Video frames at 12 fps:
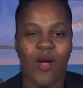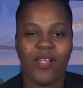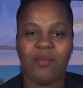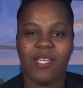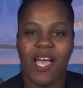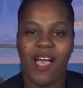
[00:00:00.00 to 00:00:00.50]

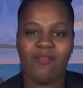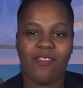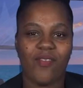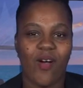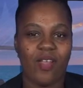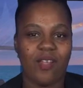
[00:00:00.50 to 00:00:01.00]
On behalf
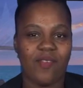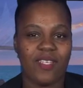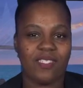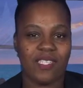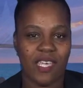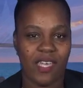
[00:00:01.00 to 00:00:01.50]
of all of
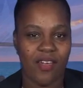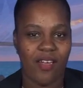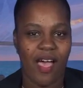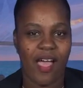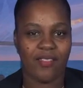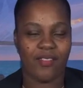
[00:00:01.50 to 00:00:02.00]
us
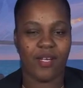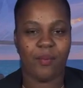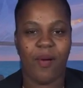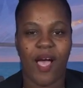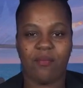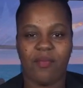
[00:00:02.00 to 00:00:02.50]
here at the
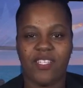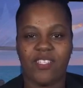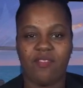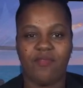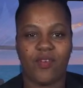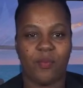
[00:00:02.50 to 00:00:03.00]

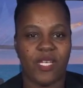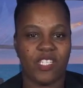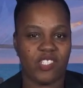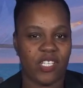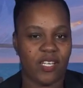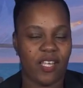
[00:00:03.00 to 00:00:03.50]
Department of
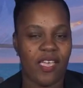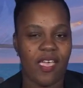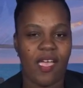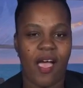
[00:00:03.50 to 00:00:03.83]
Information,